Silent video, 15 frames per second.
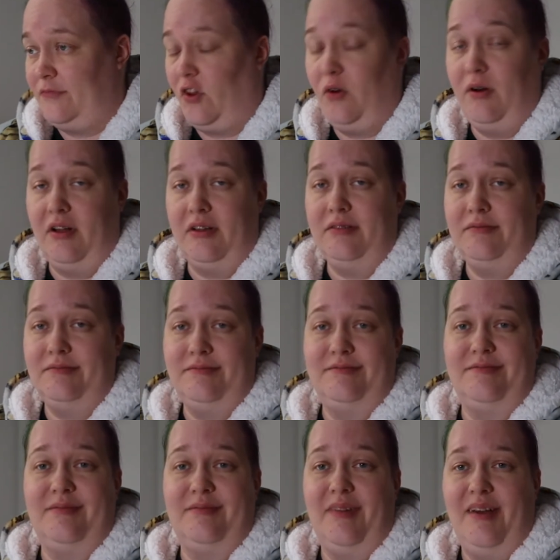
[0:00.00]
well,
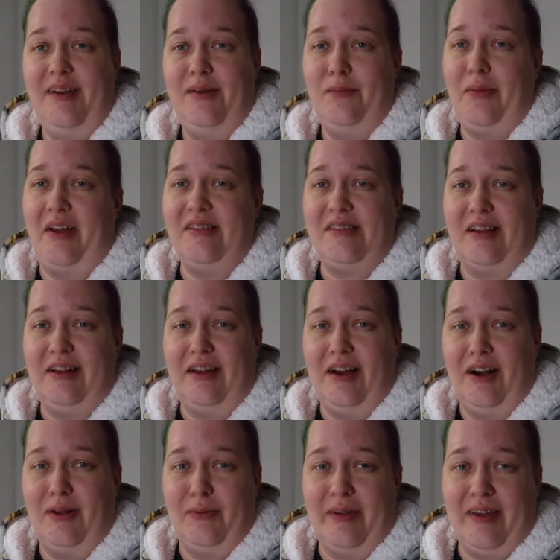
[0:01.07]
basically
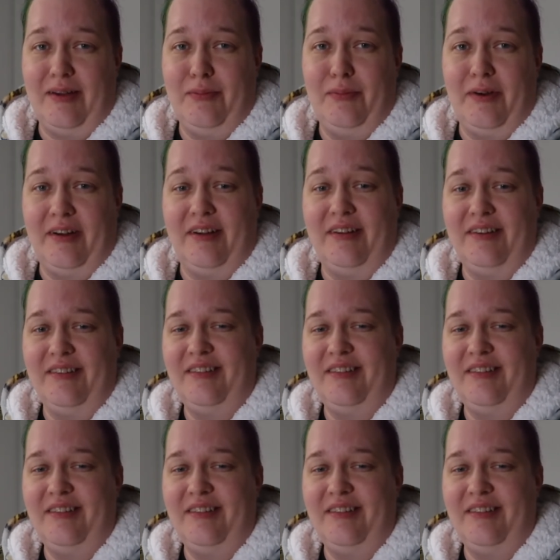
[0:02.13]
all week, but